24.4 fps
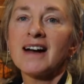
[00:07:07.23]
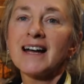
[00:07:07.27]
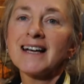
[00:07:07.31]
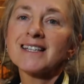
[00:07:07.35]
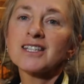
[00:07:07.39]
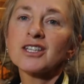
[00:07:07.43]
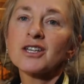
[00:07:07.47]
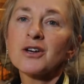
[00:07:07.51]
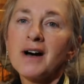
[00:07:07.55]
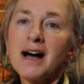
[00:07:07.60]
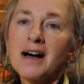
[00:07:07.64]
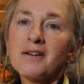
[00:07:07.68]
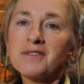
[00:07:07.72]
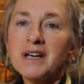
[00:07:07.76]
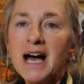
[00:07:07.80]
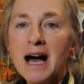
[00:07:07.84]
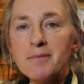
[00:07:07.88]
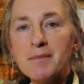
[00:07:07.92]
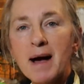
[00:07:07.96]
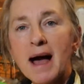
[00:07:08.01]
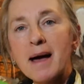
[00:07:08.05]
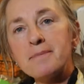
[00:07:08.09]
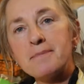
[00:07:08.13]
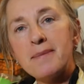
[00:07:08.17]
So I've
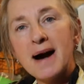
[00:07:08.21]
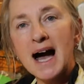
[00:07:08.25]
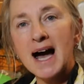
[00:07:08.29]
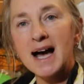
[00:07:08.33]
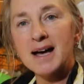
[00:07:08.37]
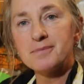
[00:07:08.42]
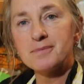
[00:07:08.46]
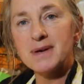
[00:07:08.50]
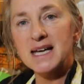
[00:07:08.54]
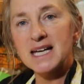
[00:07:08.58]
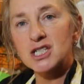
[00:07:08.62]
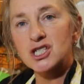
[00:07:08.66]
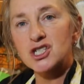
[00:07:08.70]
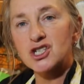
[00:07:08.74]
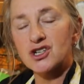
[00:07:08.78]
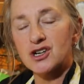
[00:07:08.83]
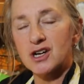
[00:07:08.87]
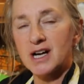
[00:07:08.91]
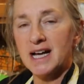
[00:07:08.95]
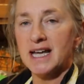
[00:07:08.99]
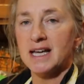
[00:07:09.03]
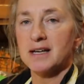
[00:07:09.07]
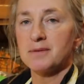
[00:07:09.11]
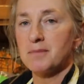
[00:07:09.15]
got my pie
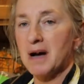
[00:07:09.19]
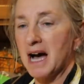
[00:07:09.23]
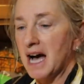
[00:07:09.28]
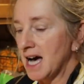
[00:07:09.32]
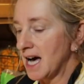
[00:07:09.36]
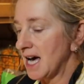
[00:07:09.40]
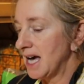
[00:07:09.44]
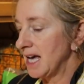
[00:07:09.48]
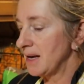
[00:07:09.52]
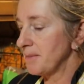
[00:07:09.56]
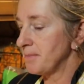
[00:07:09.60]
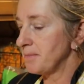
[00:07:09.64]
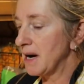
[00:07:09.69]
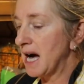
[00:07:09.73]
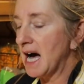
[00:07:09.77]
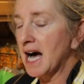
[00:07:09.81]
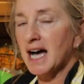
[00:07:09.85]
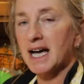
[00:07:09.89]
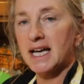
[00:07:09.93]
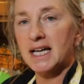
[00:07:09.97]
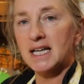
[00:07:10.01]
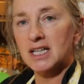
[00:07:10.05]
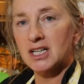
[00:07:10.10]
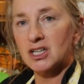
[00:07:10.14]
mixture in my
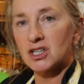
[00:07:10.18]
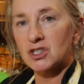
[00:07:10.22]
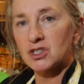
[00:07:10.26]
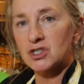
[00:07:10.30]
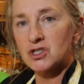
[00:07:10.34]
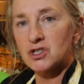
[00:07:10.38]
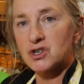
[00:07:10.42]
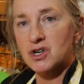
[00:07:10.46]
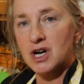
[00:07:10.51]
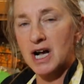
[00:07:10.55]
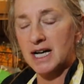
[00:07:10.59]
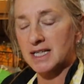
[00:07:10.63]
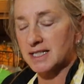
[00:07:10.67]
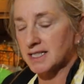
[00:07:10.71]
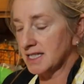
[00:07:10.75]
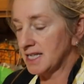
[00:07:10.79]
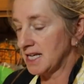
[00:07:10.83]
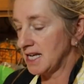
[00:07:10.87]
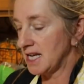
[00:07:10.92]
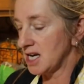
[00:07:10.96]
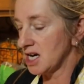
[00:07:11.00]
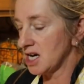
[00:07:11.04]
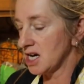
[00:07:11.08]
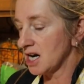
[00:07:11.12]
pie crust
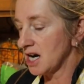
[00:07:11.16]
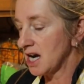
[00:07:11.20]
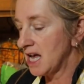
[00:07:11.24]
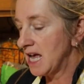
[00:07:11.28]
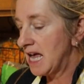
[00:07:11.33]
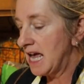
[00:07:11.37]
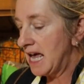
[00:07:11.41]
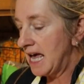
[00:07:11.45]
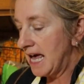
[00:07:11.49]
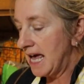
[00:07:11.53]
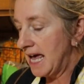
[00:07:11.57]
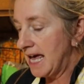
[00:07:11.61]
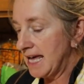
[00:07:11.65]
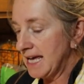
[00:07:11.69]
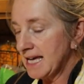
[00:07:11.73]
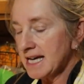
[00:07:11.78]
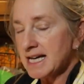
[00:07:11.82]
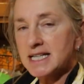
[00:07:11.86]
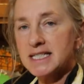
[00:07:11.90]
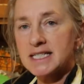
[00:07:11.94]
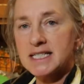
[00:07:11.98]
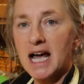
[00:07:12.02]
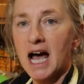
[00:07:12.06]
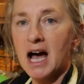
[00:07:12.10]
here,
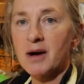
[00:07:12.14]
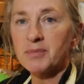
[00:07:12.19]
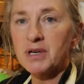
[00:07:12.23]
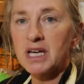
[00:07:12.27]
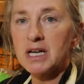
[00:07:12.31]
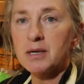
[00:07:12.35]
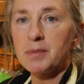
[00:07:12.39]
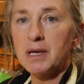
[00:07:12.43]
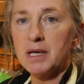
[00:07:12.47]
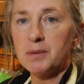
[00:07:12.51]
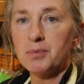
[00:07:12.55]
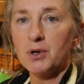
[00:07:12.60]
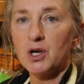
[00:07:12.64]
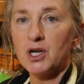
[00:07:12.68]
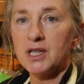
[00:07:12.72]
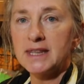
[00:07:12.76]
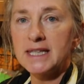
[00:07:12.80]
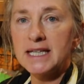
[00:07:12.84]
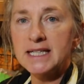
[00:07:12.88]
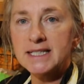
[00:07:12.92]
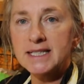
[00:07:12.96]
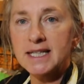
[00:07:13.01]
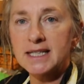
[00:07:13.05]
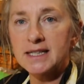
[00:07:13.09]
and I'm going to be putting
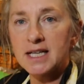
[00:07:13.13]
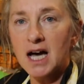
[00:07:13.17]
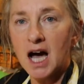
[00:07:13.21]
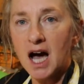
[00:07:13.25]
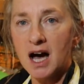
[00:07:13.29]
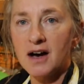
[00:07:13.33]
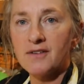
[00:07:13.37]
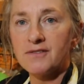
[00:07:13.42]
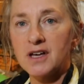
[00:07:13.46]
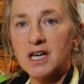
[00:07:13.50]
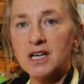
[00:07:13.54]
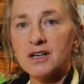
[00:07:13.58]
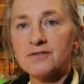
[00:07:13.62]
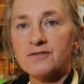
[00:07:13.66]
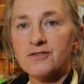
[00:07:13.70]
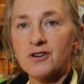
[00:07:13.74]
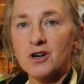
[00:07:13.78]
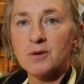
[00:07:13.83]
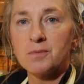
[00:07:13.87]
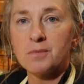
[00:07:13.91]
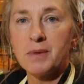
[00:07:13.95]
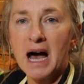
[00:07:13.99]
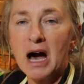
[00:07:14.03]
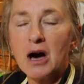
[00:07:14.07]
this in the oven
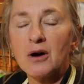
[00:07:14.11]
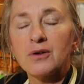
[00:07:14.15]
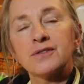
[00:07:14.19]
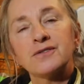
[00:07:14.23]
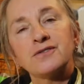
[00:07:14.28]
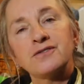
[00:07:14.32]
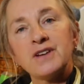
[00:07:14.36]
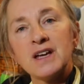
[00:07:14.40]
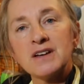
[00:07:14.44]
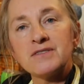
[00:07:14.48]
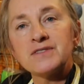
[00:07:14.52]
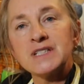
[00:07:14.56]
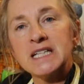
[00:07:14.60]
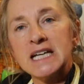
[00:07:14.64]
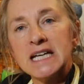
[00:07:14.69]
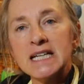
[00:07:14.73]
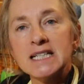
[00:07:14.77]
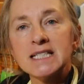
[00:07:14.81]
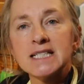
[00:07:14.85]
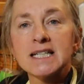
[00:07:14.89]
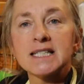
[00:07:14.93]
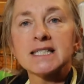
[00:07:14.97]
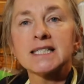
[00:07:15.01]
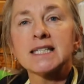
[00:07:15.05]
for about
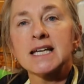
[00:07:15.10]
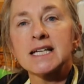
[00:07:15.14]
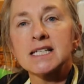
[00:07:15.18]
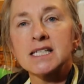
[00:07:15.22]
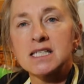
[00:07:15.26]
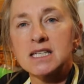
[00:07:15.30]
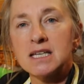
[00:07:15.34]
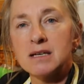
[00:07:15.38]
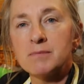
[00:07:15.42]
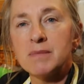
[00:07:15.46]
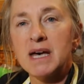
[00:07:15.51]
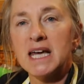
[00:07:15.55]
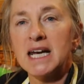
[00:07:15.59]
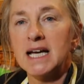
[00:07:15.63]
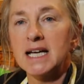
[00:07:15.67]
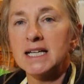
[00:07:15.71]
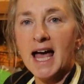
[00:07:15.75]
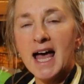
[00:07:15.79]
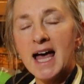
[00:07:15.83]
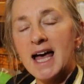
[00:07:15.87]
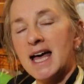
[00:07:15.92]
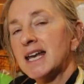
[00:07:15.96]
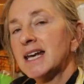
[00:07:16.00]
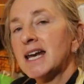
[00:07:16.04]
50 to 60
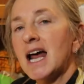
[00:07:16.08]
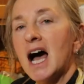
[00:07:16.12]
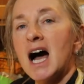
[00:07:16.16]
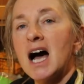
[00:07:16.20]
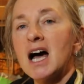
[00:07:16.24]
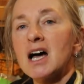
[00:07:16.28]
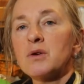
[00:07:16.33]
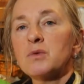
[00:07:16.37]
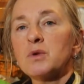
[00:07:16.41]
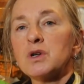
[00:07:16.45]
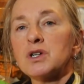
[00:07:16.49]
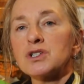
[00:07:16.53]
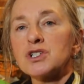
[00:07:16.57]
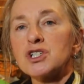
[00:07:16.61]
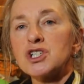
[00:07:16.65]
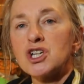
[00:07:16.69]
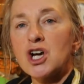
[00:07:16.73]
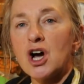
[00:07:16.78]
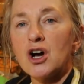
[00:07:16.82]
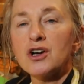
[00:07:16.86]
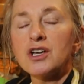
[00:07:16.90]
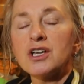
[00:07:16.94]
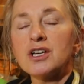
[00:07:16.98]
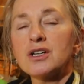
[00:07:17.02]
minutes, and I will
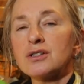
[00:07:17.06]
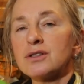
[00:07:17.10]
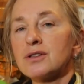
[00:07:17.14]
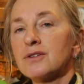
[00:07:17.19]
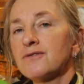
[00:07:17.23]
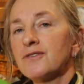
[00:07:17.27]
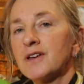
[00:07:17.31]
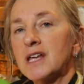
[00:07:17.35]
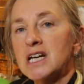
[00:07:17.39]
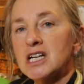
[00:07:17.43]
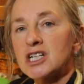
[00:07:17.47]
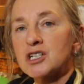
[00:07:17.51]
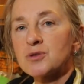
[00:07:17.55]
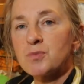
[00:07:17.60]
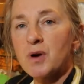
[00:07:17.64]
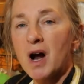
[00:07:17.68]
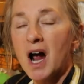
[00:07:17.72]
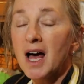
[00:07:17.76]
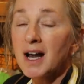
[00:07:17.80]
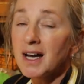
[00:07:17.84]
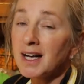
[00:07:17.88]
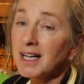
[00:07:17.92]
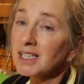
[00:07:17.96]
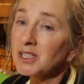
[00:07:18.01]
show you the finished
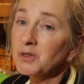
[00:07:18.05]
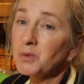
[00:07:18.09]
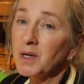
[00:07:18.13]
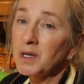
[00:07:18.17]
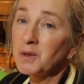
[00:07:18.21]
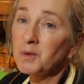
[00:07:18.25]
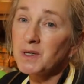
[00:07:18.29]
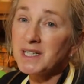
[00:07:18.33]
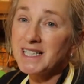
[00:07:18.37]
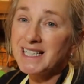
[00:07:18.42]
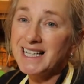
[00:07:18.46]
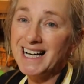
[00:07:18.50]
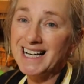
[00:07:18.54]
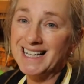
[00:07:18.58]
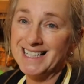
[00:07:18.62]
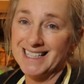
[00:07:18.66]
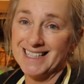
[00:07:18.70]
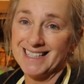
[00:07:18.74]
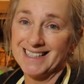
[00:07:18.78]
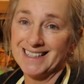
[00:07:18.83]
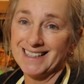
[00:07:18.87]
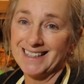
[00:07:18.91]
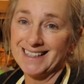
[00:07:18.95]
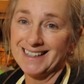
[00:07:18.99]
product when we're done.